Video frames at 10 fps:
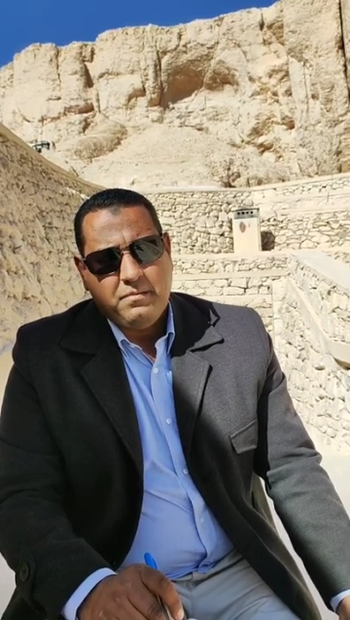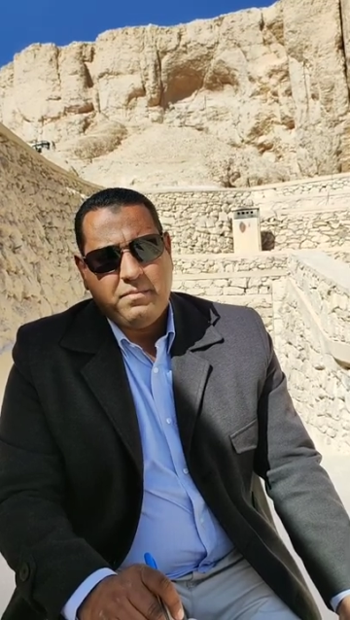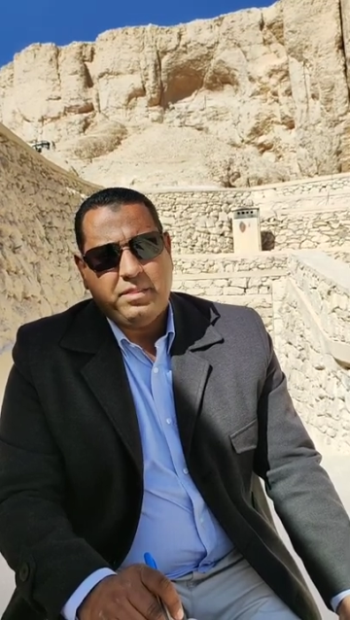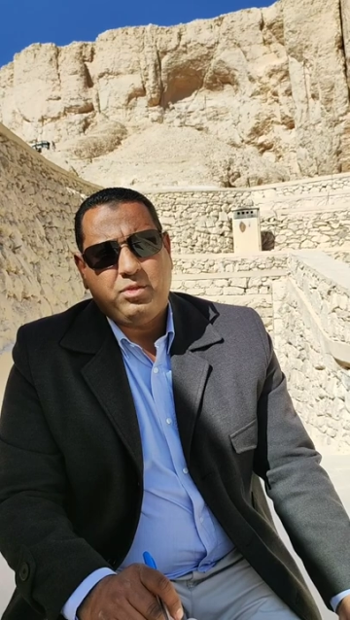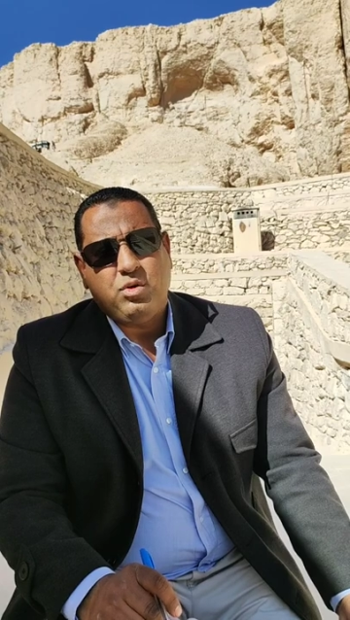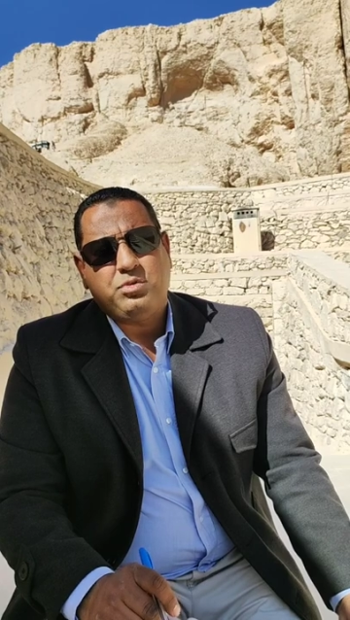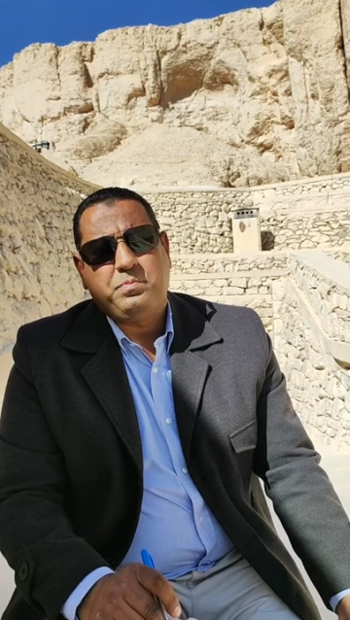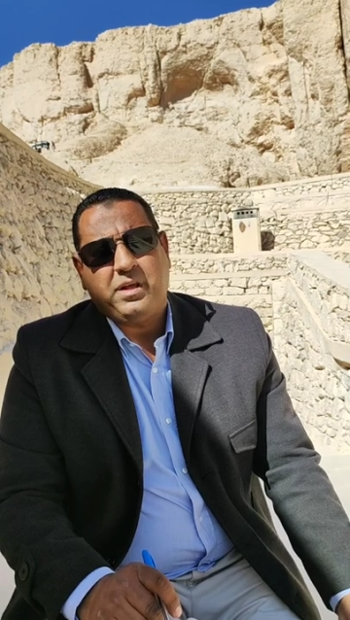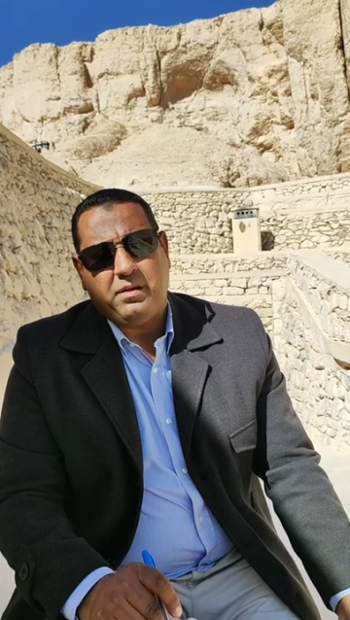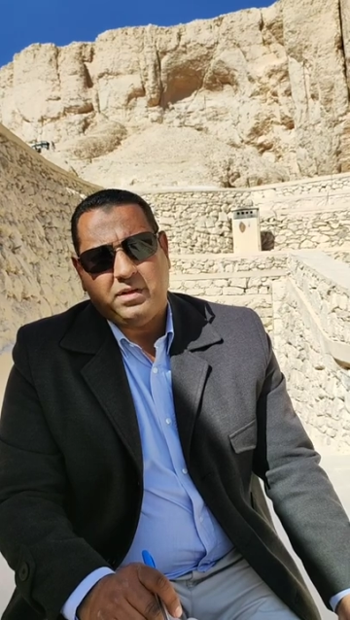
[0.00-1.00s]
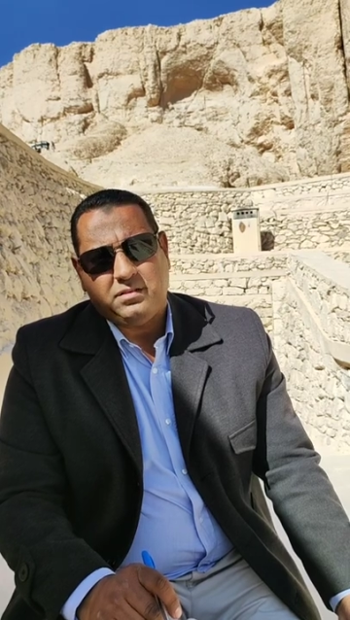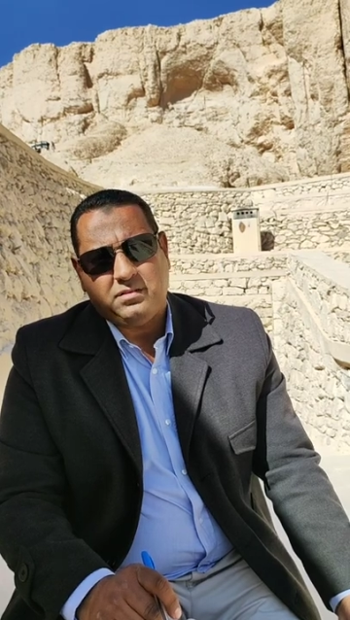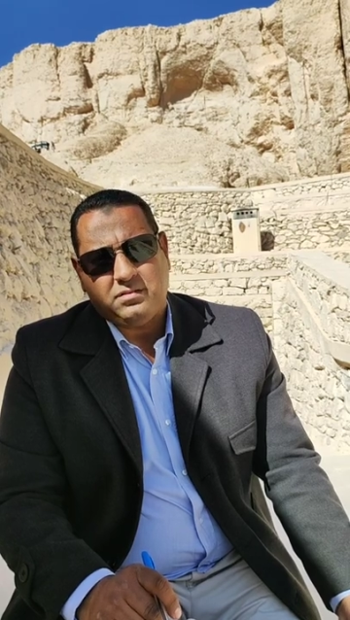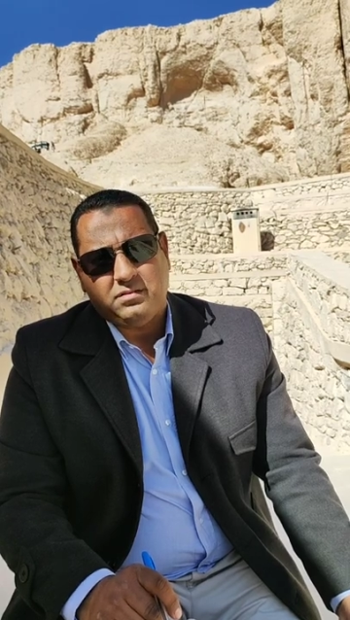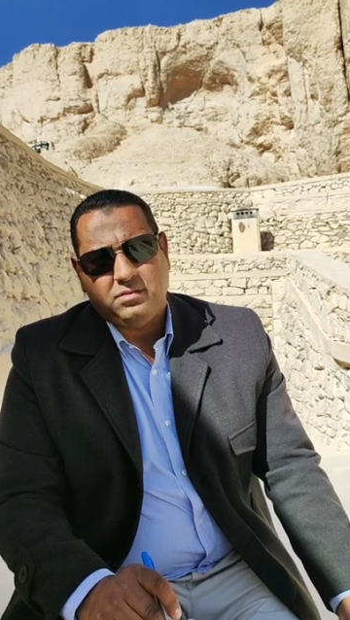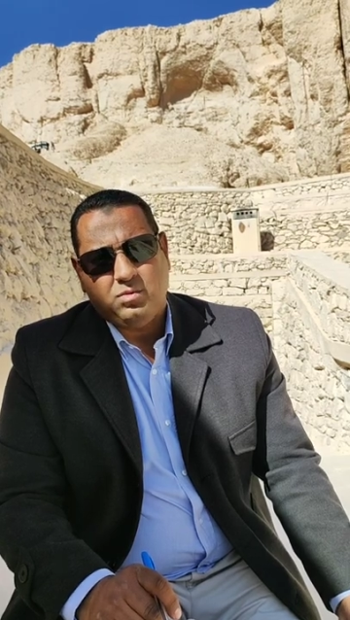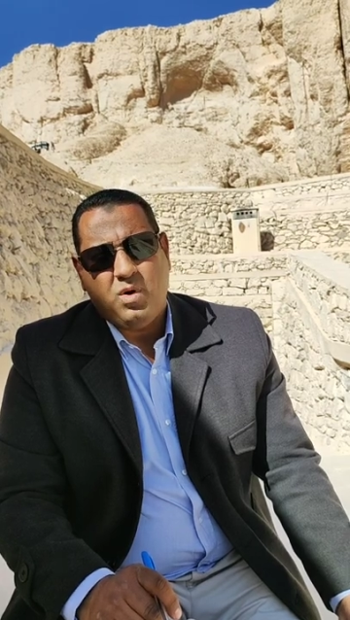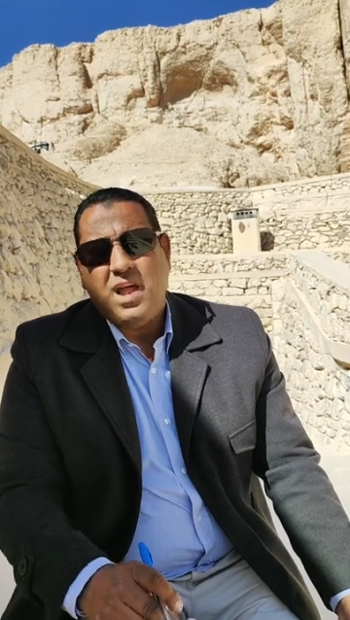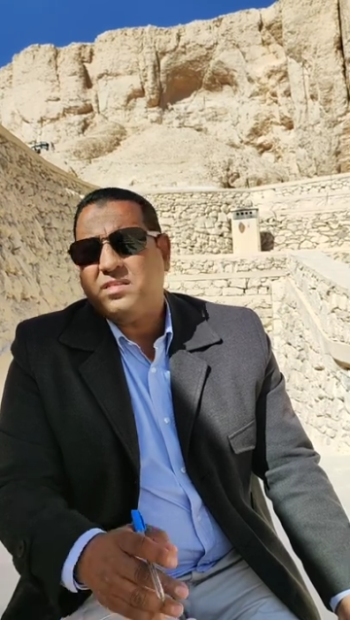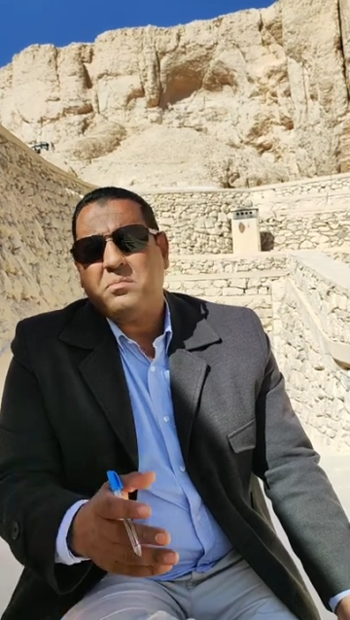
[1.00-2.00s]
But those pyramids
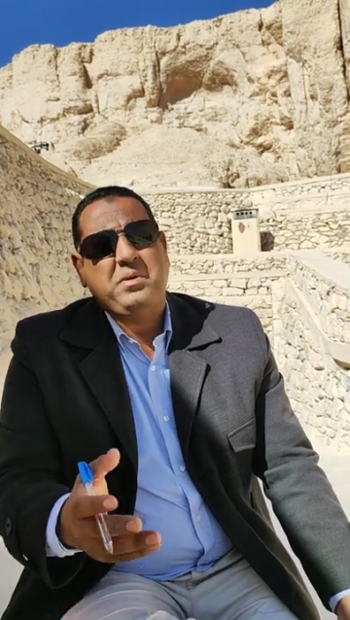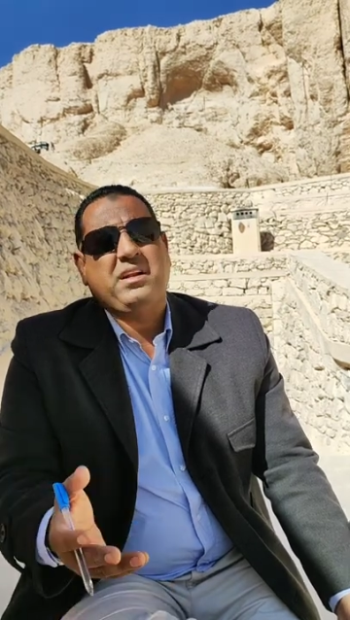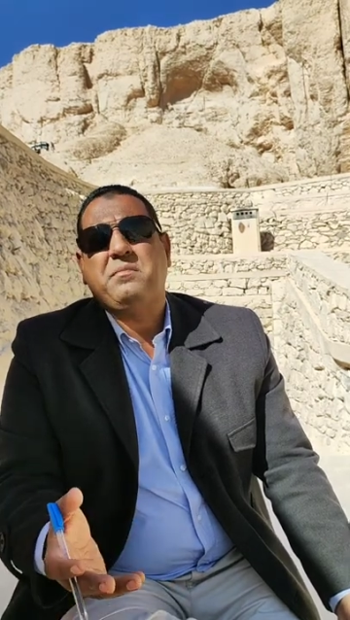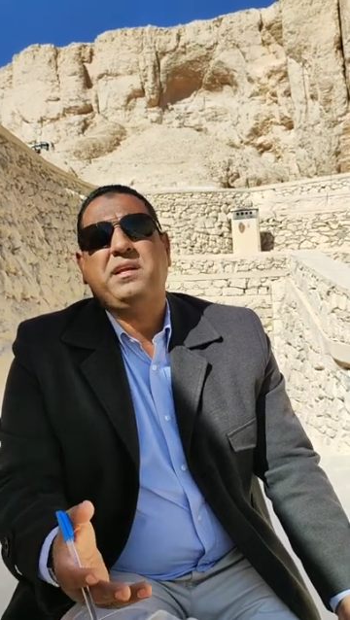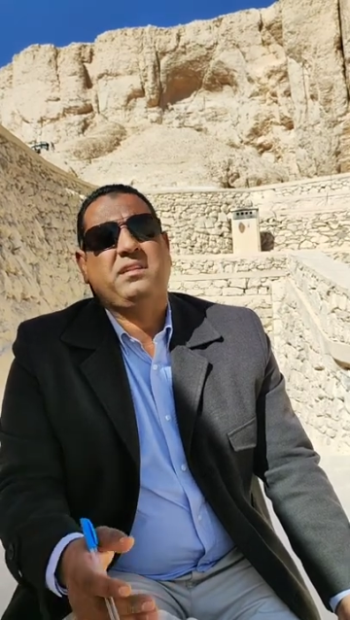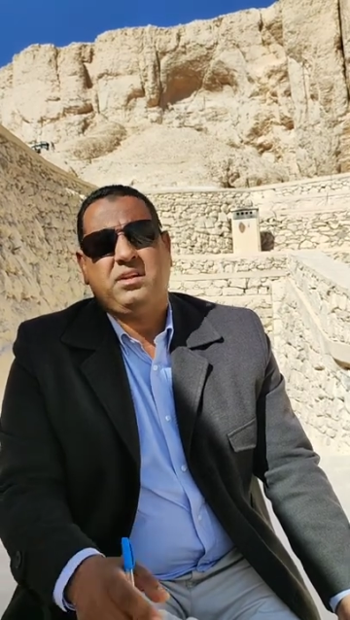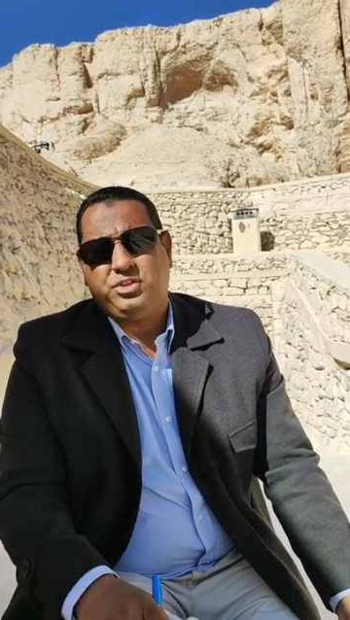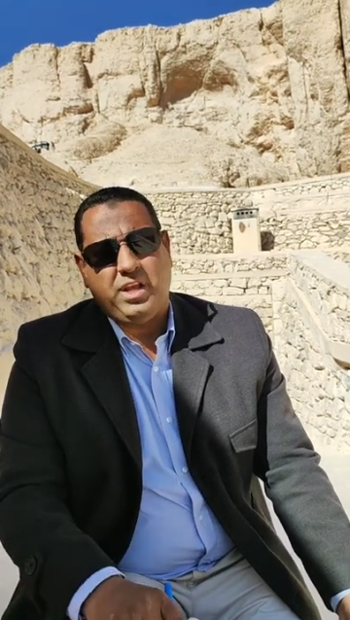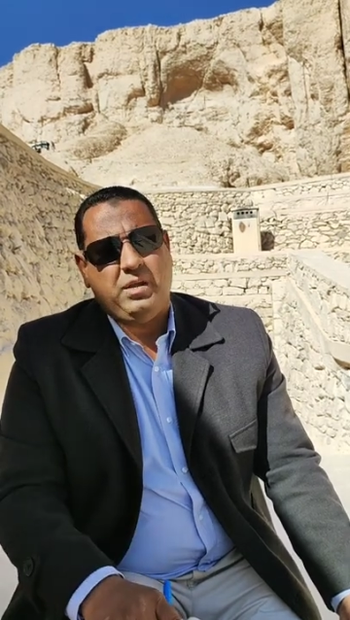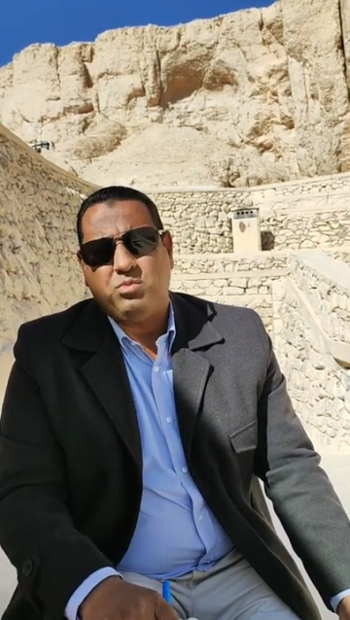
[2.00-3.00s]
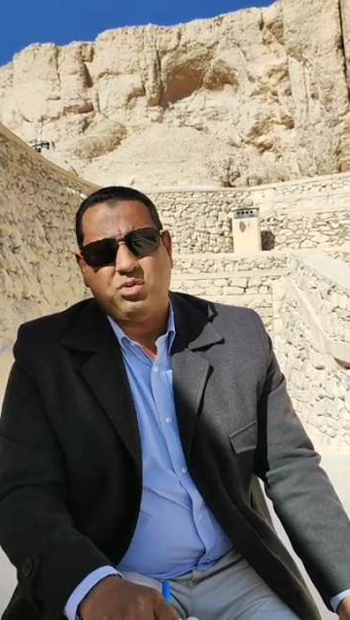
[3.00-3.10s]
why the pyramidal shape